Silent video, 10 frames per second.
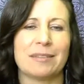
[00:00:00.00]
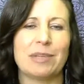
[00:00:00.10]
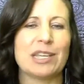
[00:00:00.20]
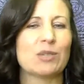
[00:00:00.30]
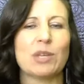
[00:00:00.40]

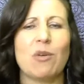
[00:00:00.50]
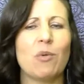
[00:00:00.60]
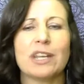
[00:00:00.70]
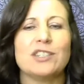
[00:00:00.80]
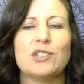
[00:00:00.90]
because we don't
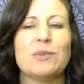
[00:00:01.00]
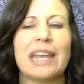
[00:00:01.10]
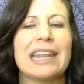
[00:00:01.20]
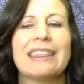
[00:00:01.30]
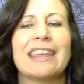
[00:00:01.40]
want to do
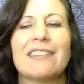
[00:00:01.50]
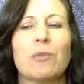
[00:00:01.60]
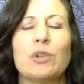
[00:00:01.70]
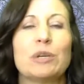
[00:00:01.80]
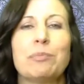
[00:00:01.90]
anything that
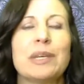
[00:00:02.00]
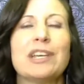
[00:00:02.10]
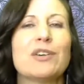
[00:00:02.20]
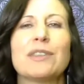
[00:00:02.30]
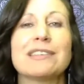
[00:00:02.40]
will
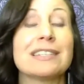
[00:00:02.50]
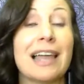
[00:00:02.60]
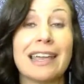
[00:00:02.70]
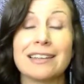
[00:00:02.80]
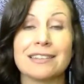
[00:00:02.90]
appear the
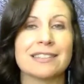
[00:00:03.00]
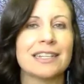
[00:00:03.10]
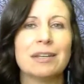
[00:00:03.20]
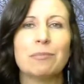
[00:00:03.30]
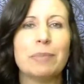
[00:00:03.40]
slightest
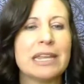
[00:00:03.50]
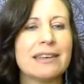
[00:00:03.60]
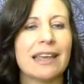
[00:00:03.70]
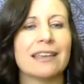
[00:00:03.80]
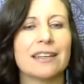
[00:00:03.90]
bit
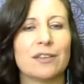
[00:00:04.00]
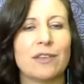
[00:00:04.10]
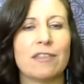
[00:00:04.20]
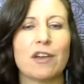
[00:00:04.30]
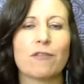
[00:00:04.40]
negative
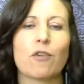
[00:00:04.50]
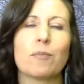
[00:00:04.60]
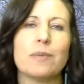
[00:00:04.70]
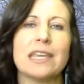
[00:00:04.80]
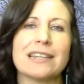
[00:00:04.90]
and therefore
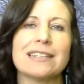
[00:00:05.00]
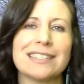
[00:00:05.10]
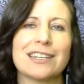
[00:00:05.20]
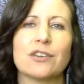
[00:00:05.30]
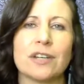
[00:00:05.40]
be
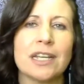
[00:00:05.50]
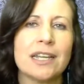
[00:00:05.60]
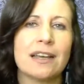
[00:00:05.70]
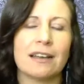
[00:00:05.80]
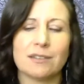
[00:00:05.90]
considered
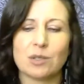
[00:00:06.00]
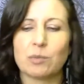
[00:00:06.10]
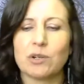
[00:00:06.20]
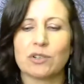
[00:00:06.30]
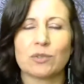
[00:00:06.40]

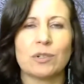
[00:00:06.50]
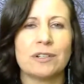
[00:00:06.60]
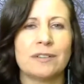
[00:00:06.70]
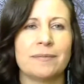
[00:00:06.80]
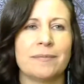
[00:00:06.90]
unspiritual.